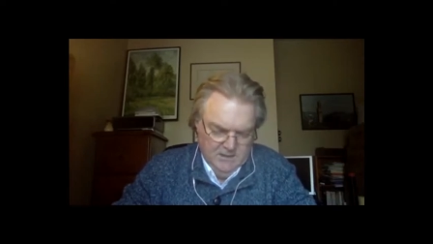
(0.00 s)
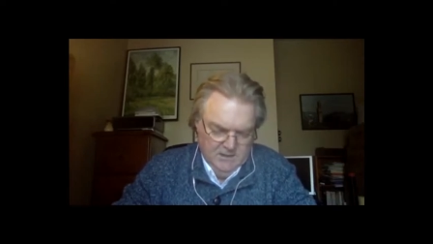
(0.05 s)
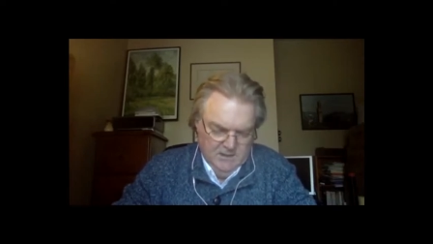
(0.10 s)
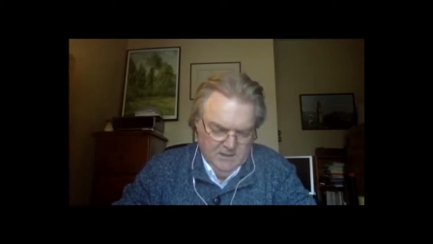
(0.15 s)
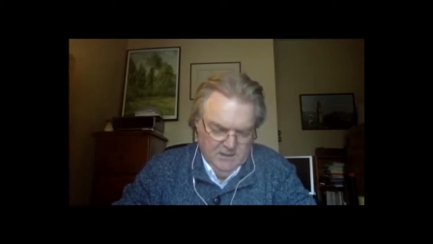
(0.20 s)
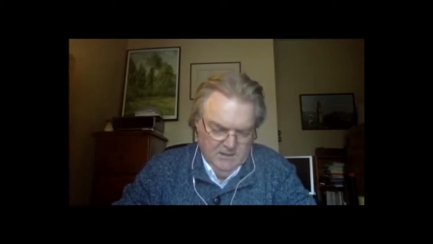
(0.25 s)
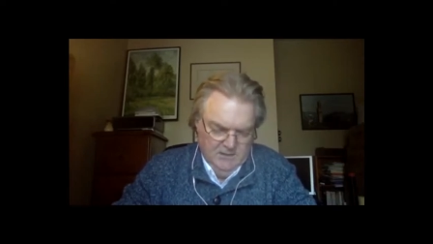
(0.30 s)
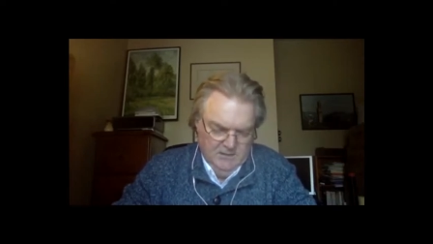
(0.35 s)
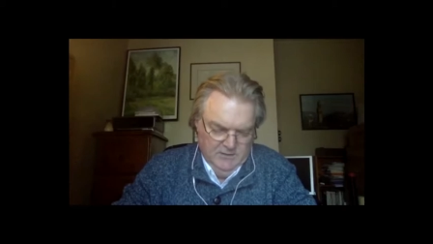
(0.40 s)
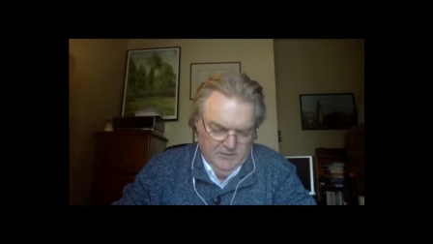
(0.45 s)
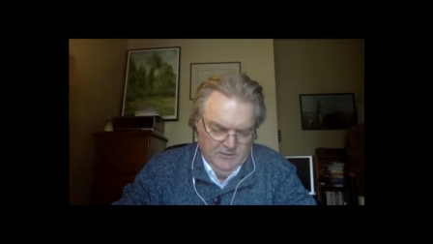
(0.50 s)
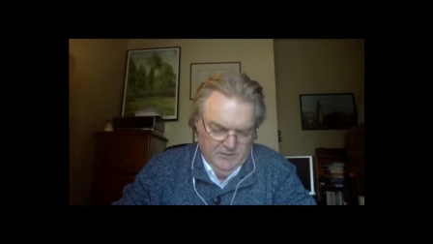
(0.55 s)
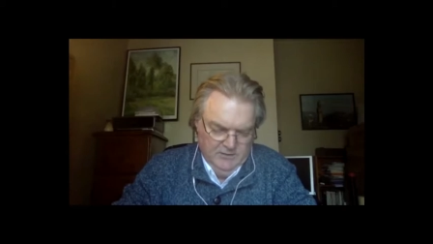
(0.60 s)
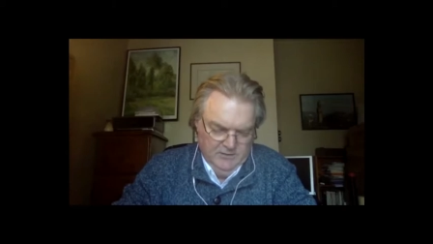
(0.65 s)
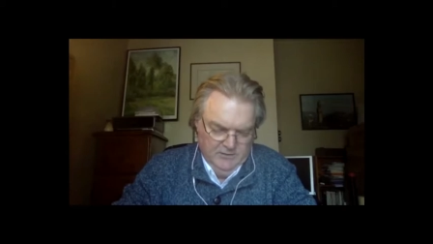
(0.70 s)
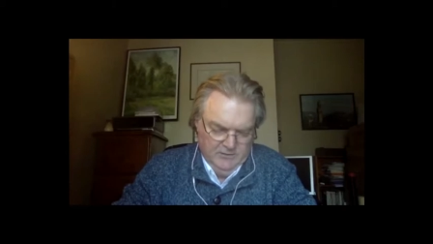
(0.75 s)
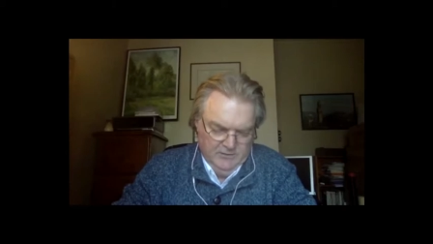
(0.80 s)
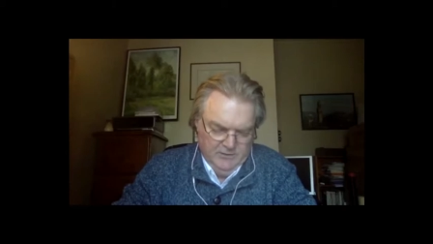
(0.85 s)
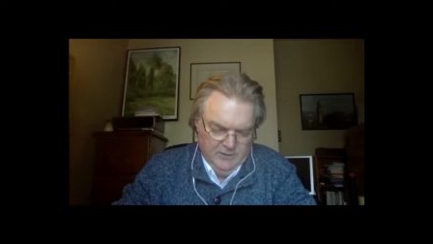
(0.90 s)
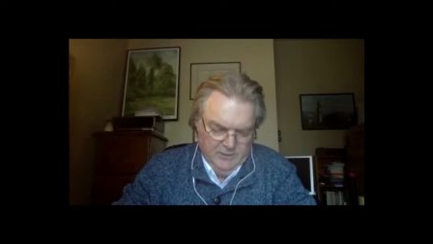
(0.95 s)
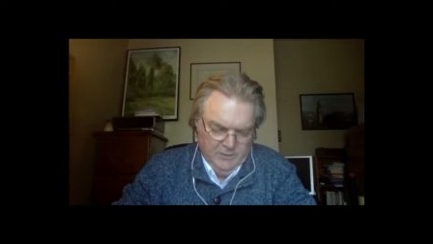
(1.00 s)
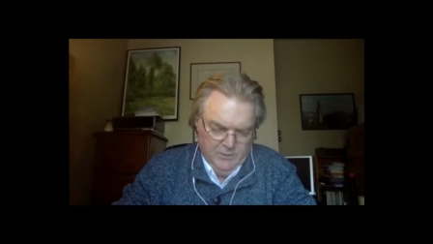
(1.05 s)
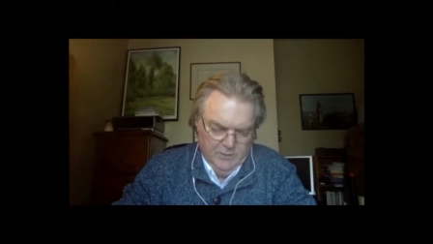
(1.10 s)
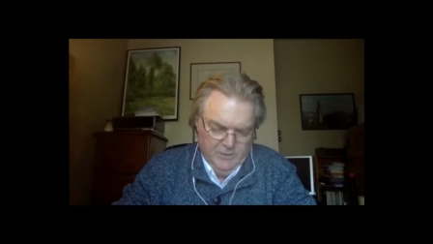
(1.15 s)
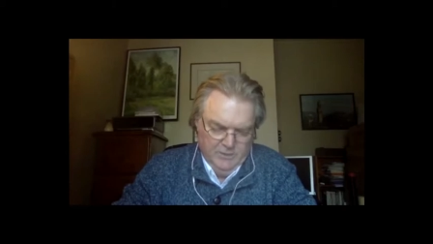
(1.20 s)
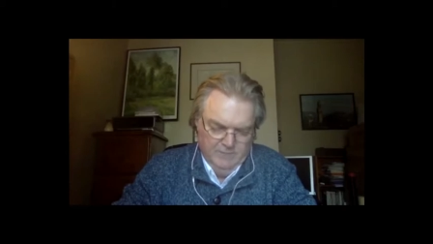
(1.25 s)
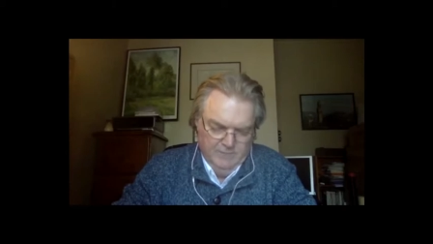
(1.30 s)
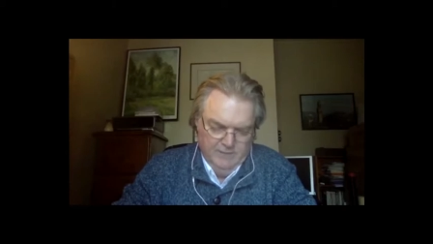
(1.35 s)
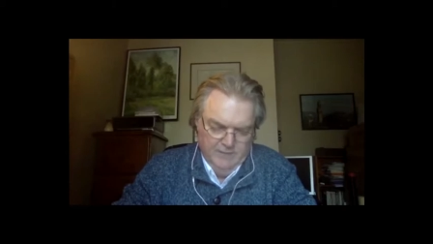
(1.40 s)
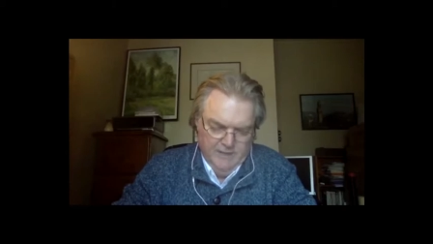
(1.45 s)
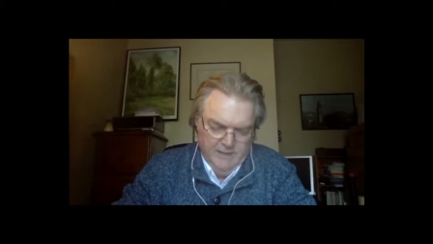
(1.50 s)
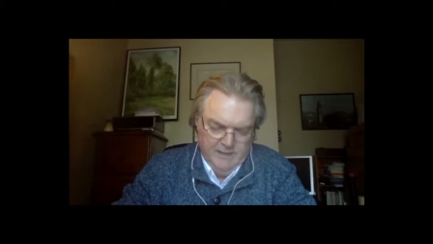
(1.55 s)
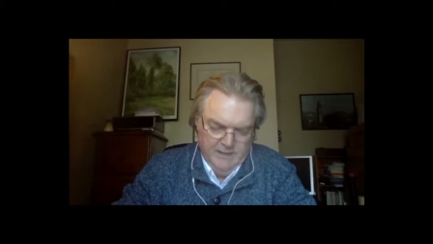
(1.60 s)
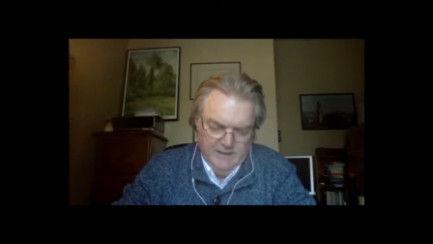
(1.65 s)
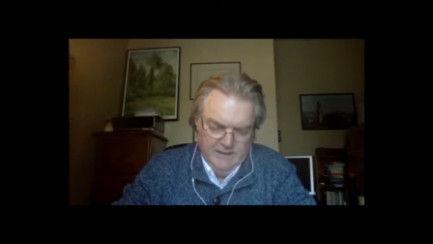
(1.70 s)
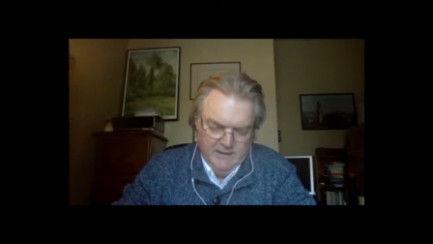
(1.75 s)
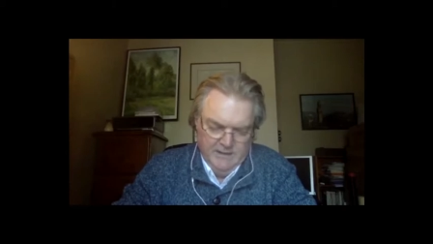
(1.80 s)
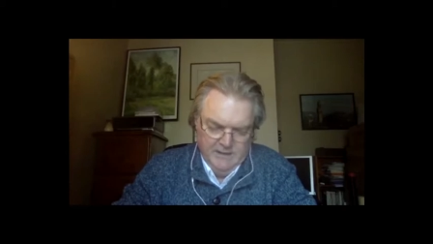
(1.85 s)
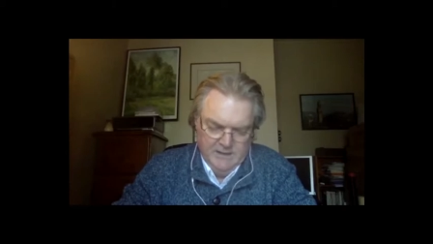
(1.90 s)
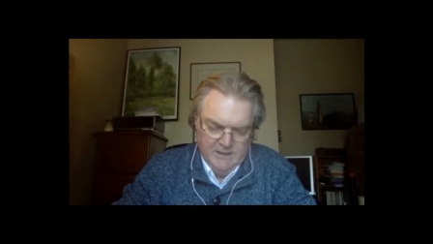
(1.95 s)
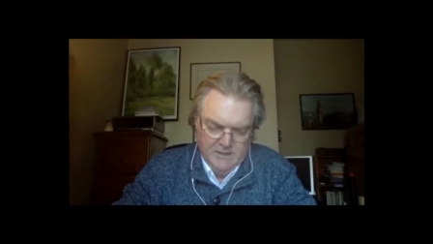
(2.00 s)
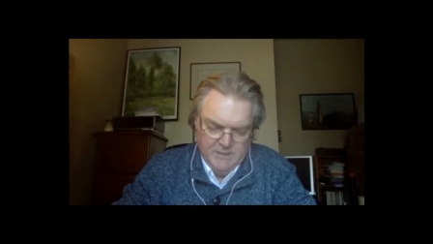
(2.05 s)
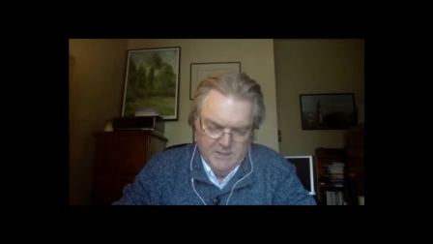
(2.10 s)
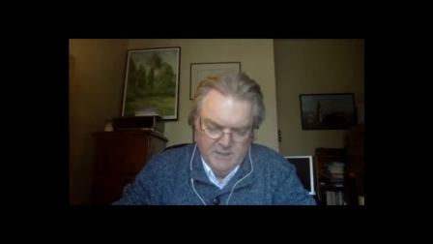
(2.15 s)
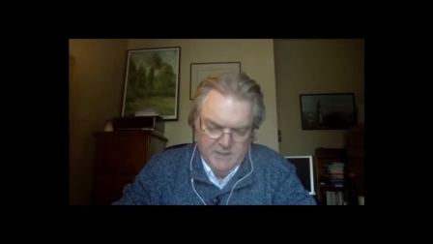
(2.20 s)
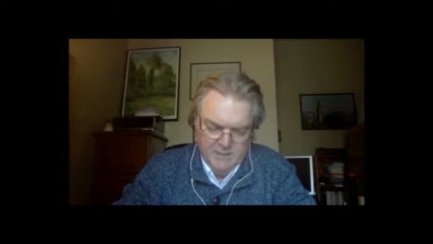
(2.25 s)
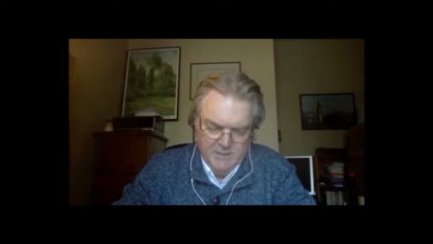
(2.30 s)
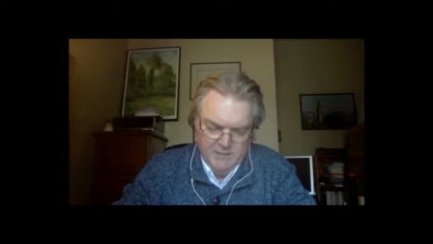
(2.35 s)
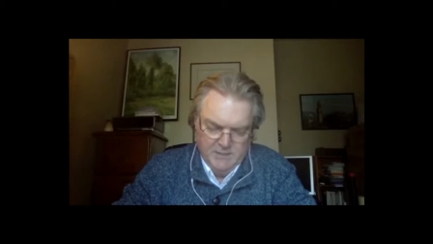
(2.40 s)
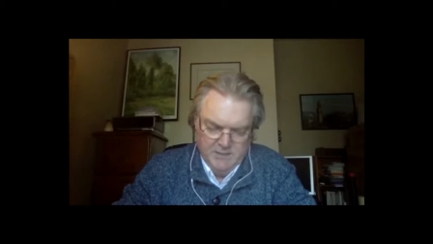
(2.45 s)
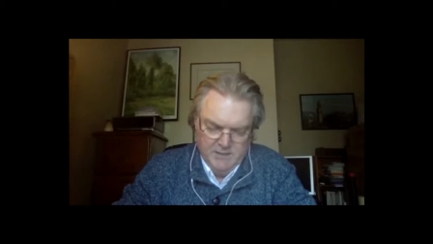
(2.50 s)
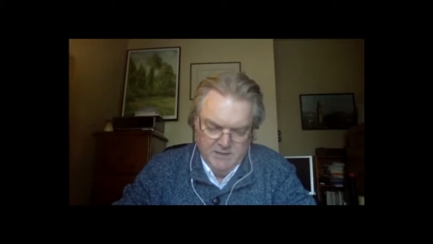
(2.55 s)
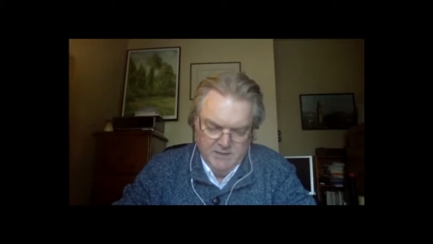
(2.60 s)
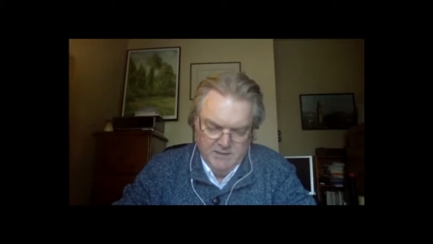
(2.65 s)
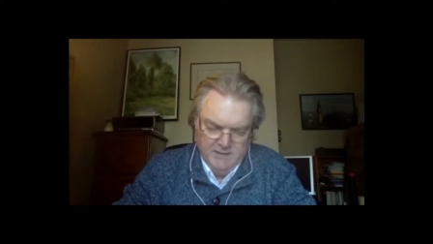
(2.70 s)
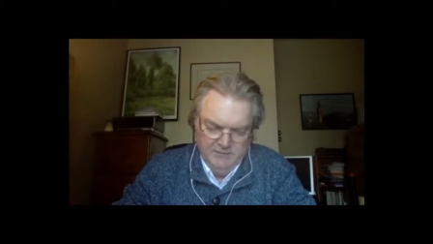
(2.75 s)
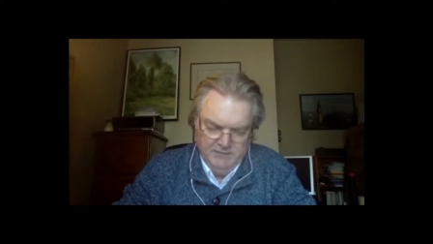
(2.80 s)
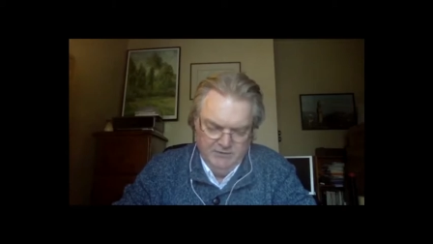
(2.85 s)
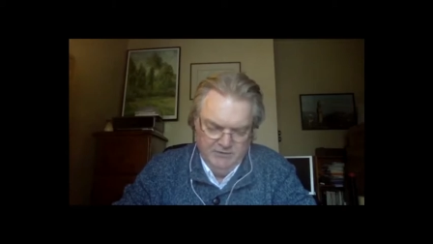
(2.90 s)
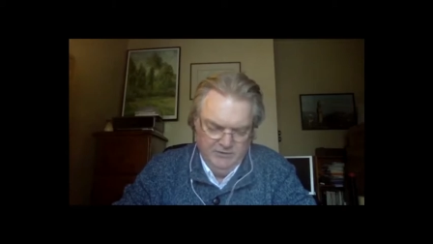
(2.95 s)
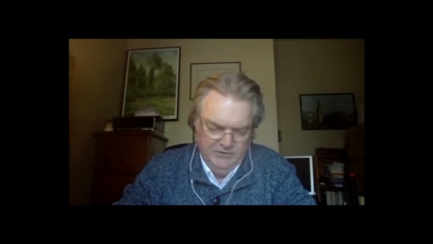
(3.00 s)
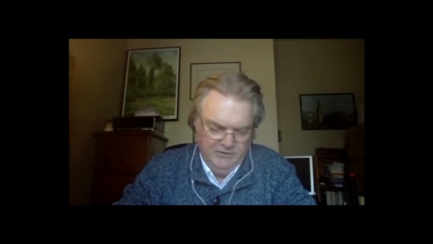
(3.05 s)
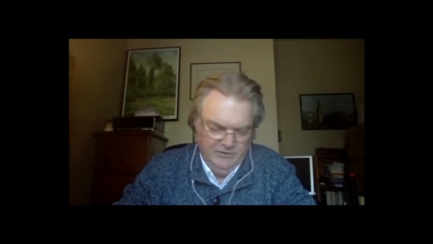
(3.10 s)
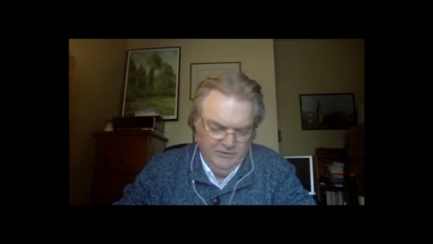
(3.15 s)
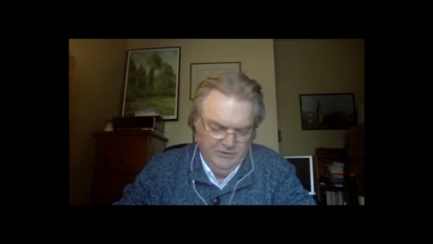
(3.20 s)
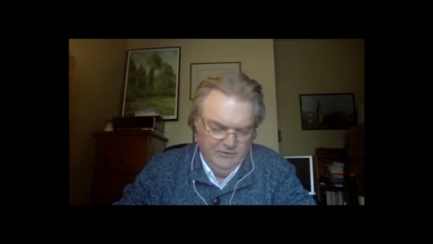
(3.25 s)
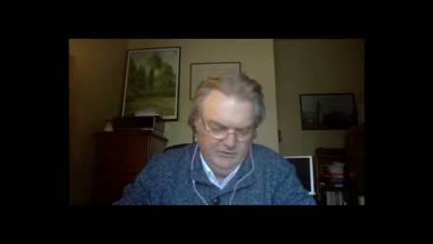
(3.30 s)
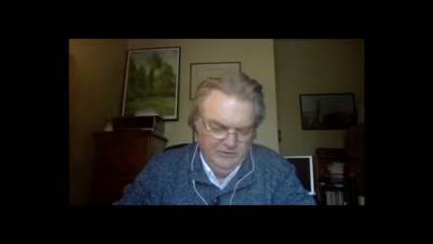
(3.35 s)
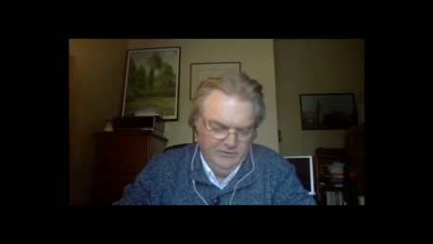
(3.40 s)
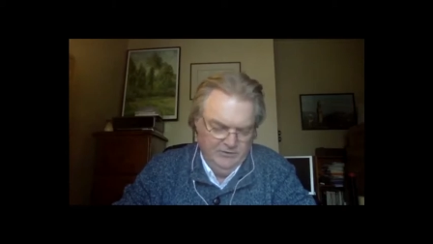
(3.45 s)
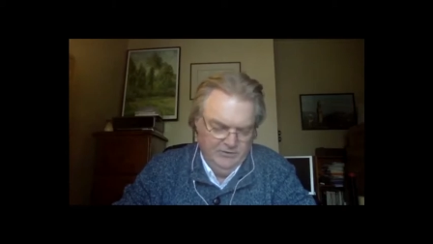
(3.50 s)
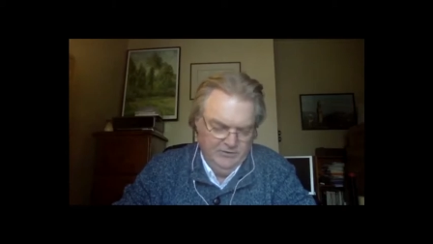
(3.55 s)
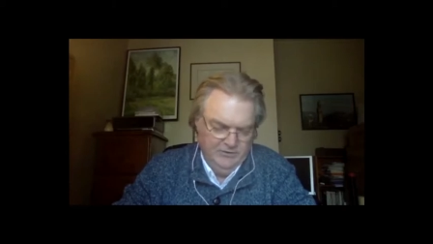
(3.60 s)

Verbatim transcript: he says, uh, were divided in large part by the left's insistence